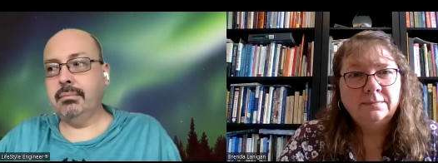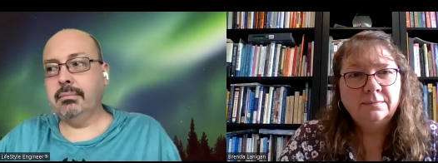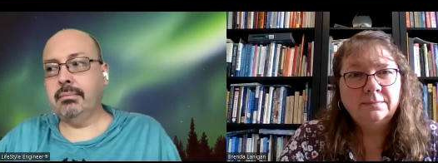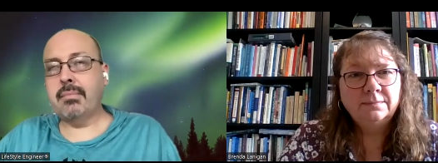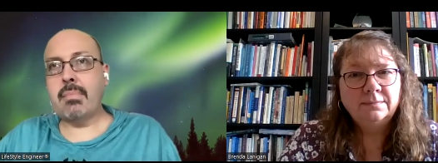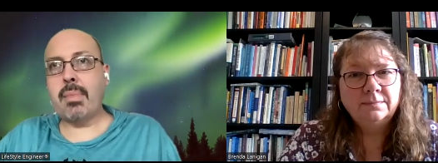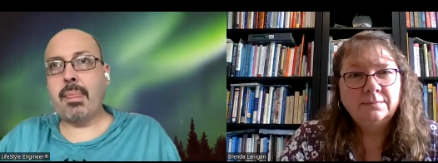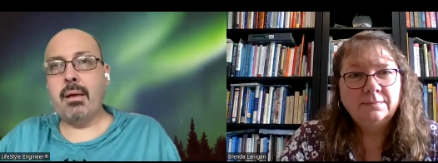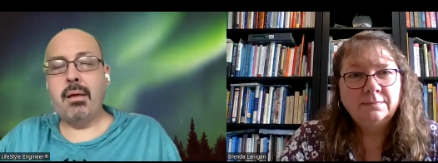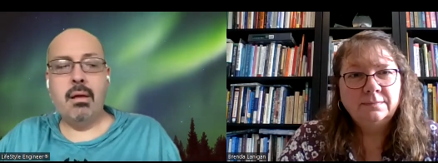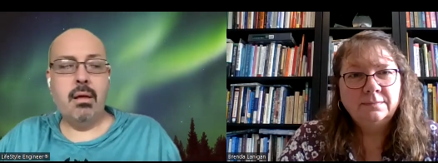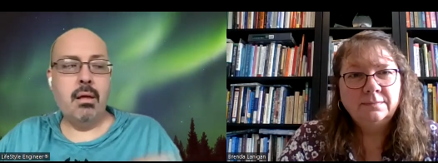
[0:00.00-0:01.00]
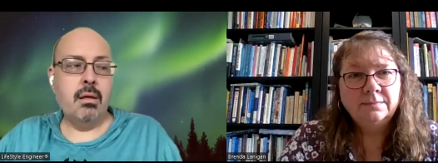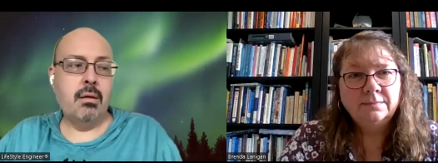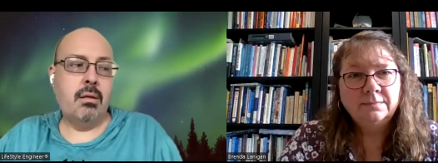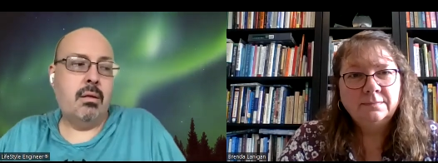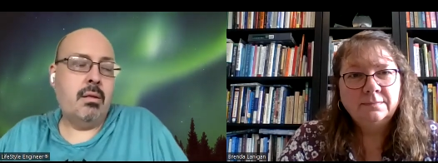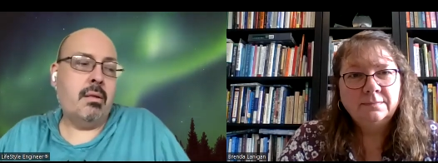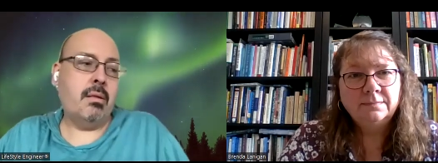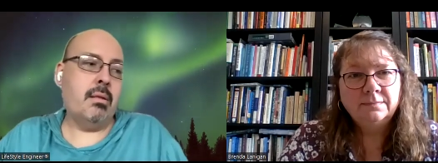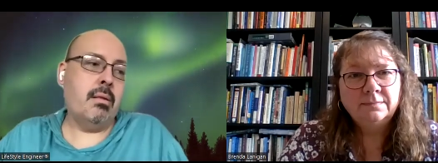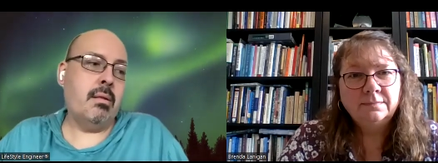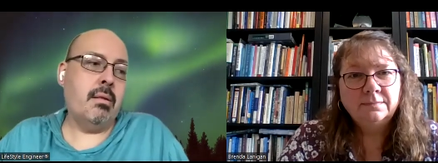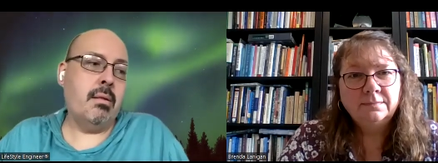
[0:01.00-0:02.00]

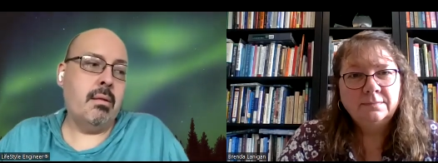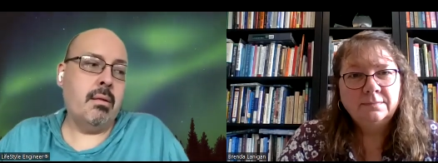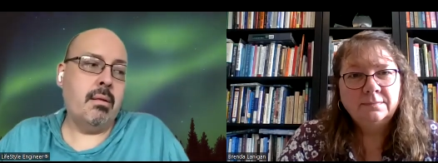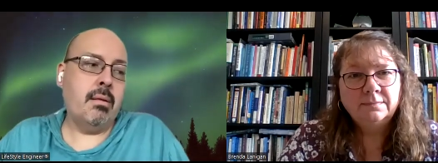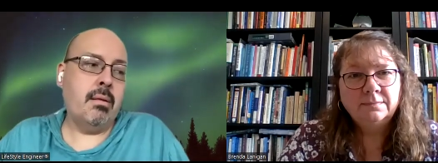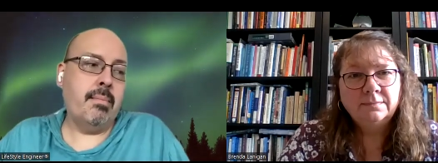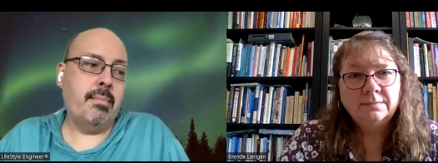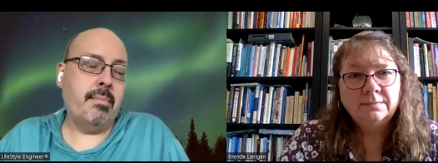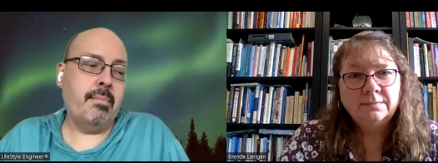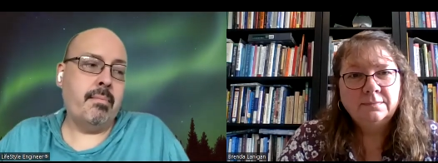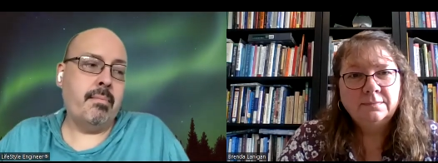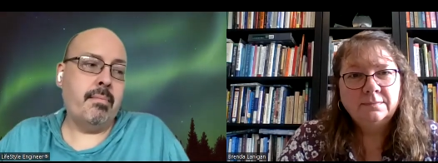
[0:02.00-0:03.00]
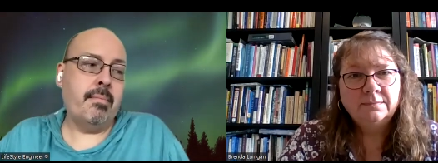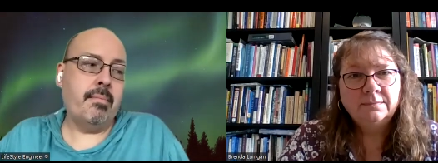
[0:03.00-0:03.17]
No one is speaking in this clip.